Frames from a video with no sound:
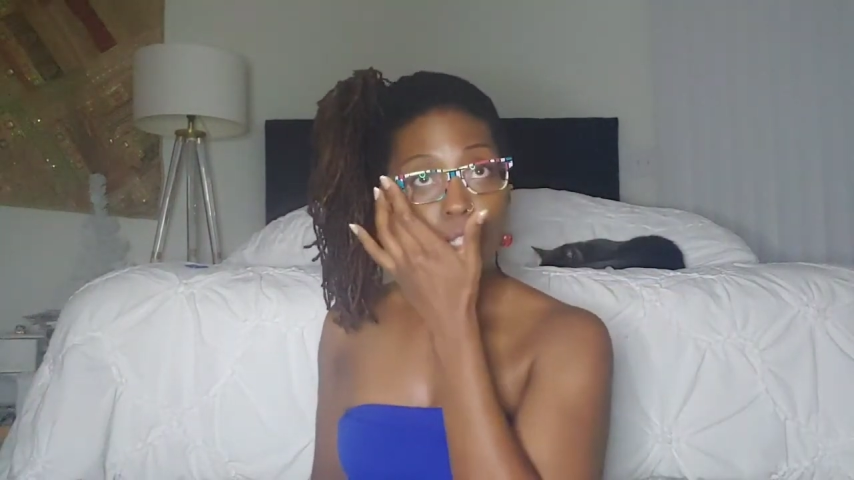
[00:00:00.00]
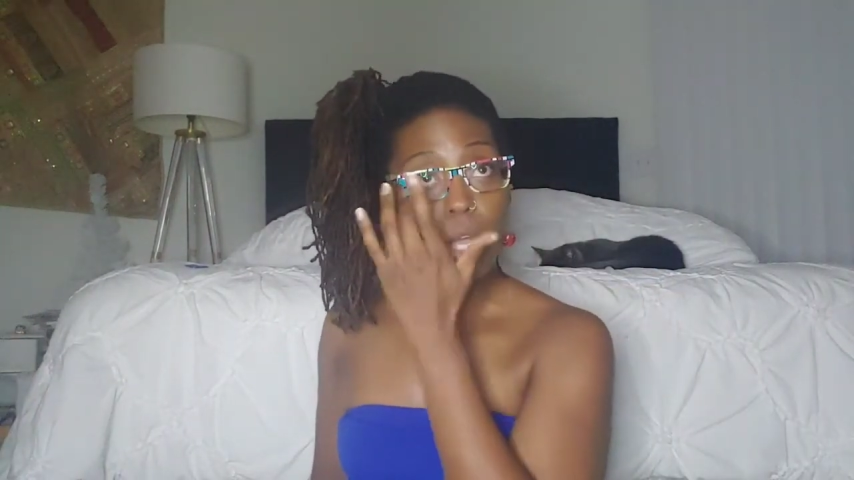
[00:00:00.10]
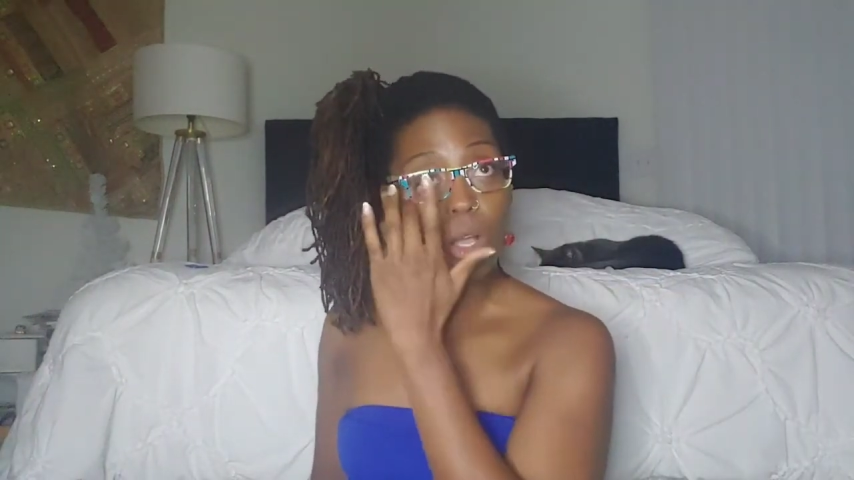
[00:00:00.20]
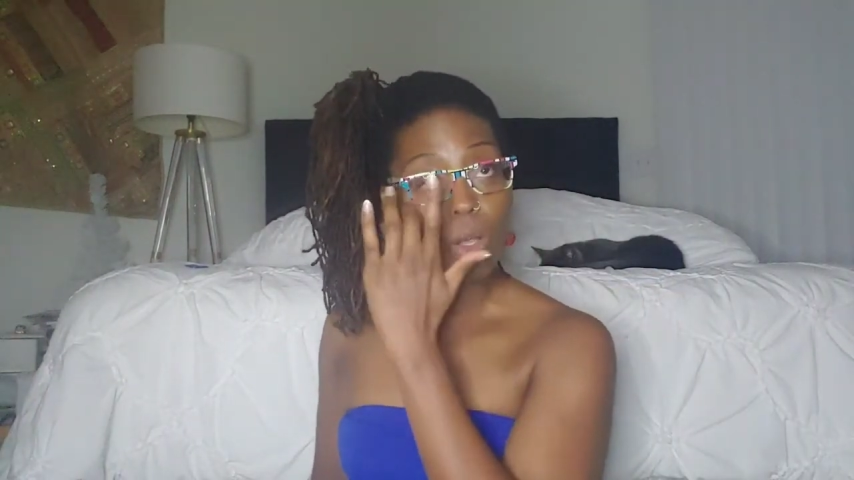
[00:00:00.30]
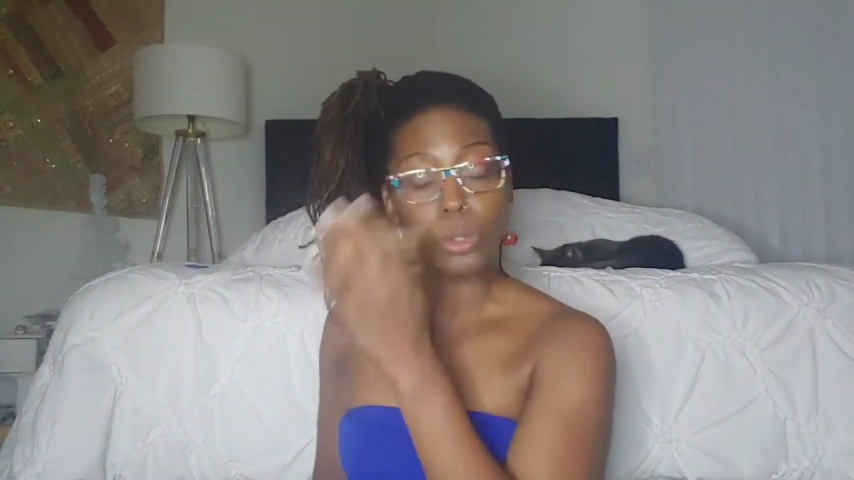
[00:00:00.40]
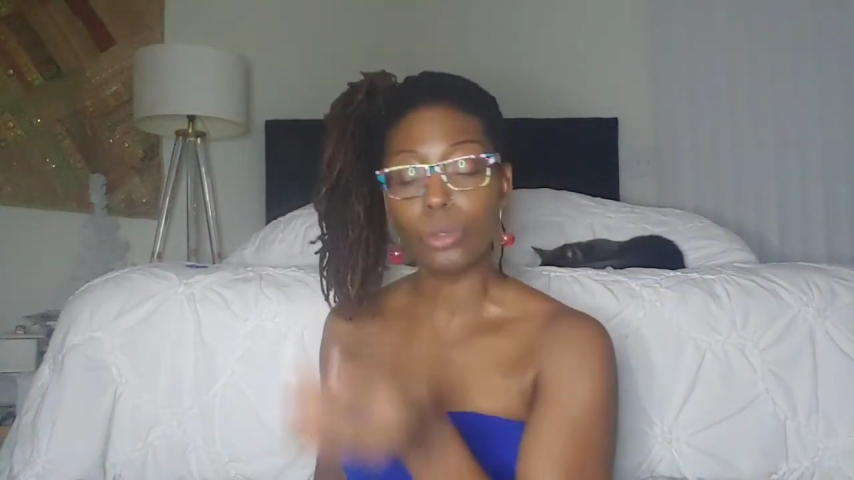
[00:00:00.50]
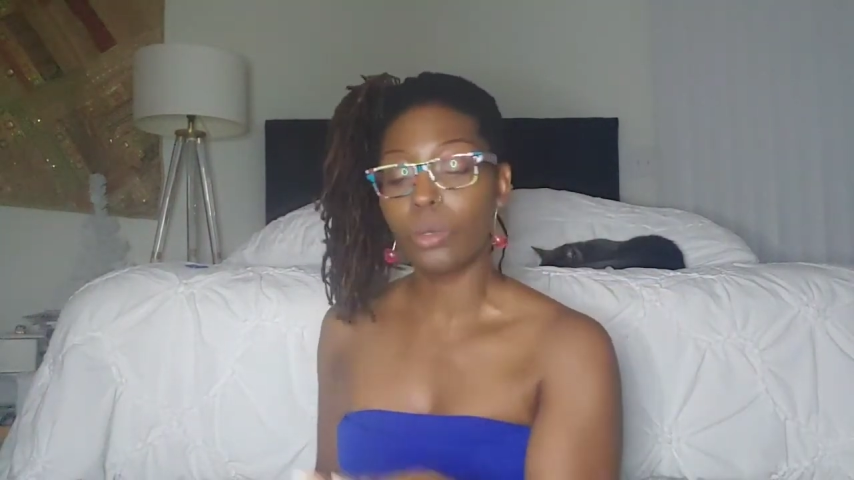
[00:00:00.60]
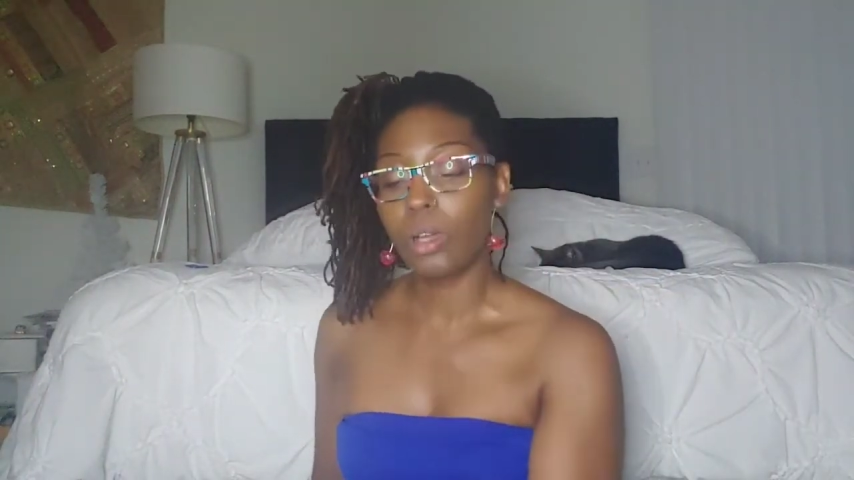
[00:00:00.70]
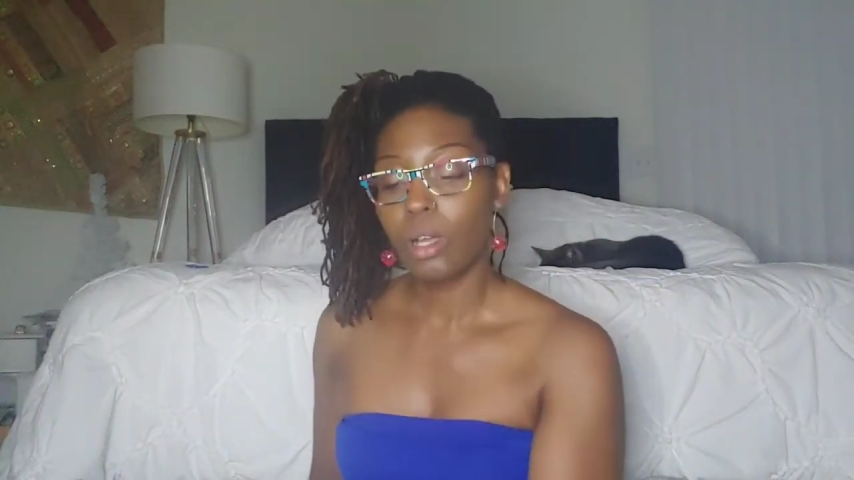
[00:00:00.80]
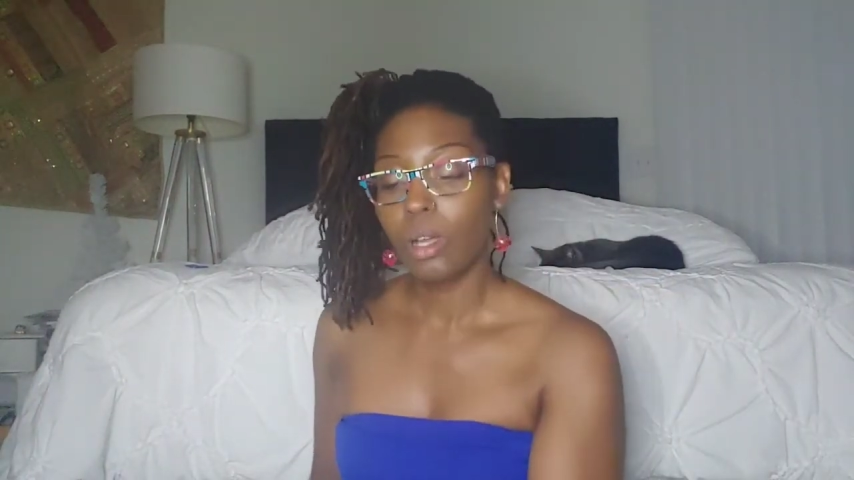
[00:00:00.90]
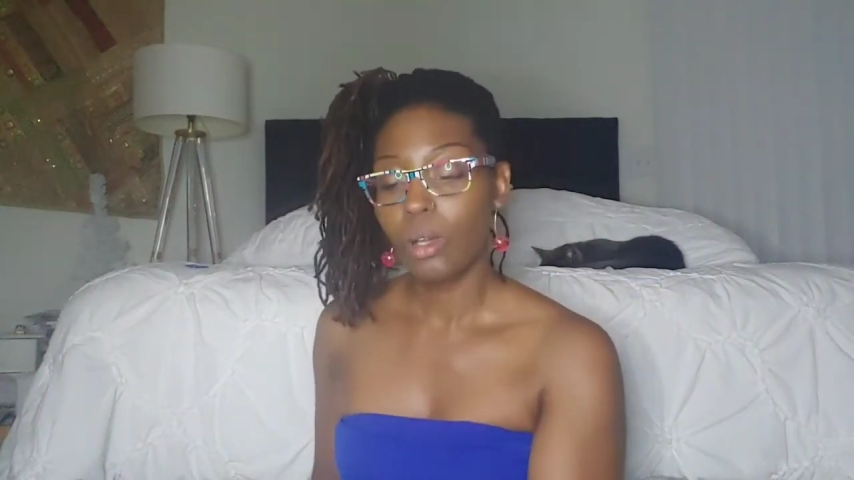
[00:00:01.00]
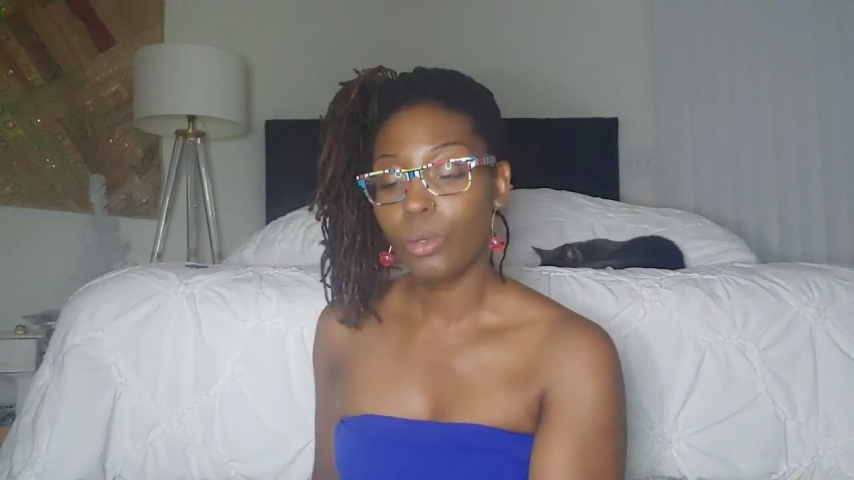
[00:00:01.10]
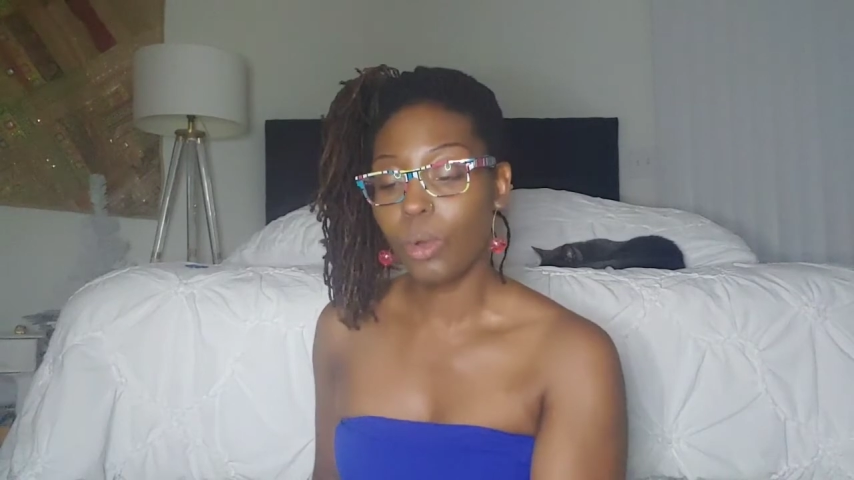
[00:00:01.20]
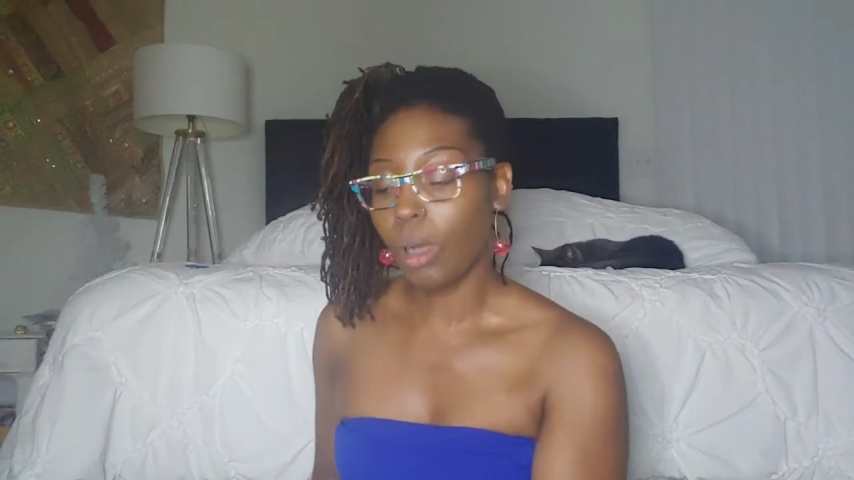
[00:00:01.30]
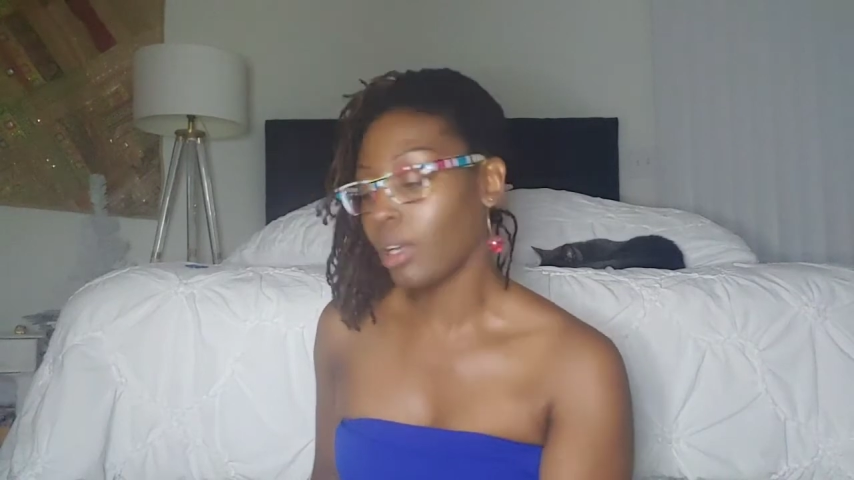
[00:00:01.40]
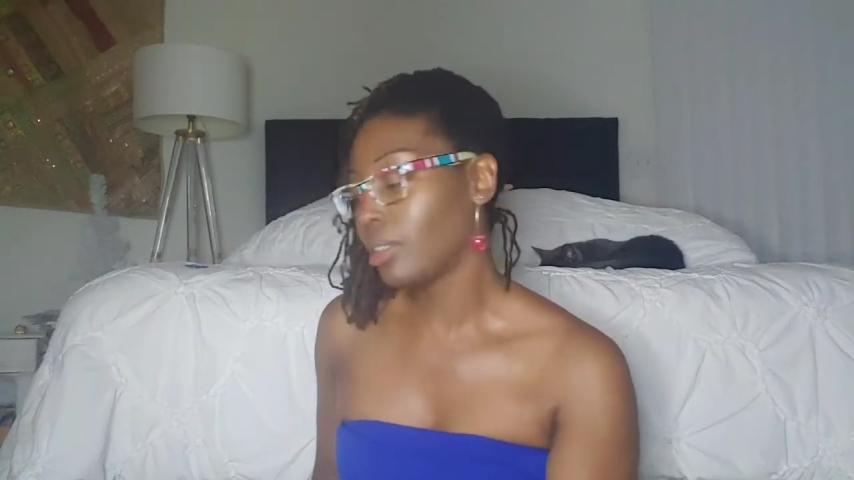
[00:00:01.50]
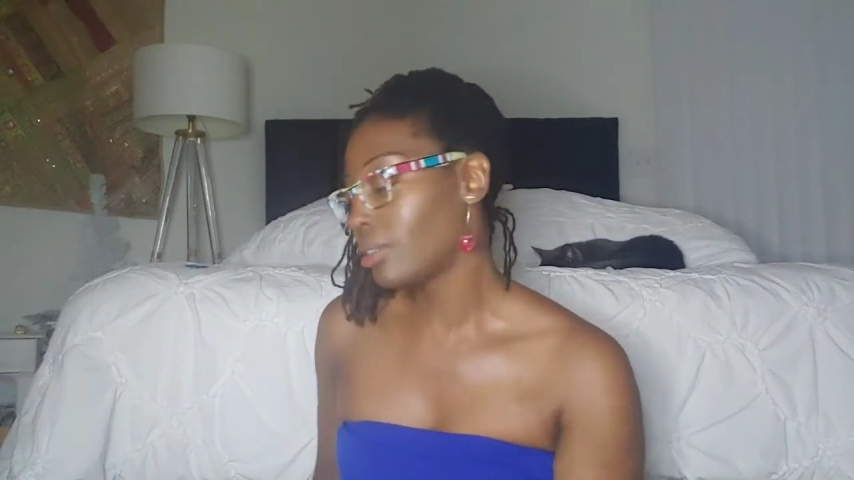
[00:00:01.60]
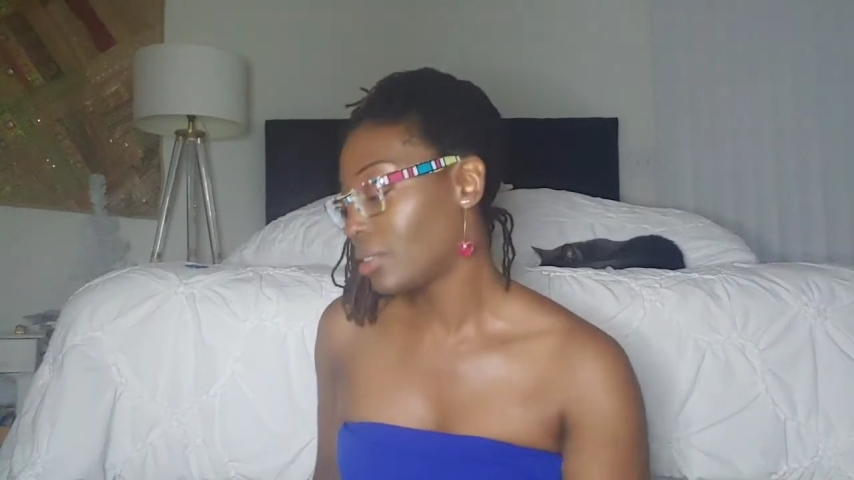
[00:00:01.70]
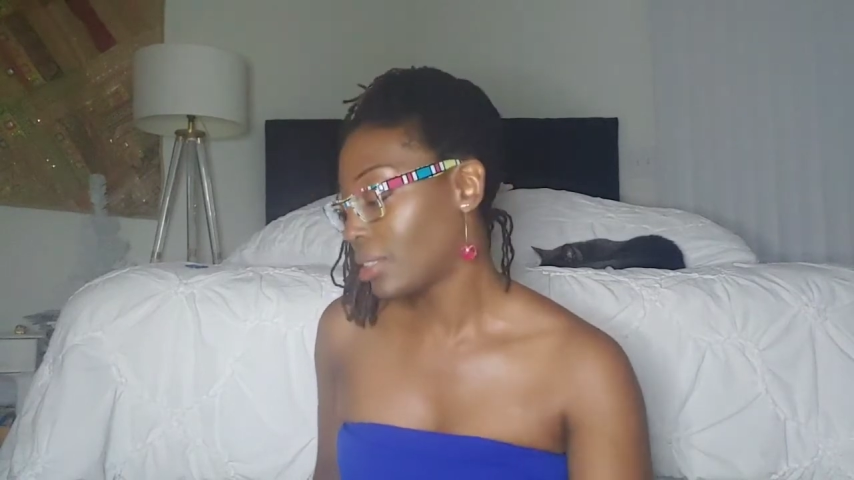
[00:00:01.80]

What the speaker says: y'all who aren't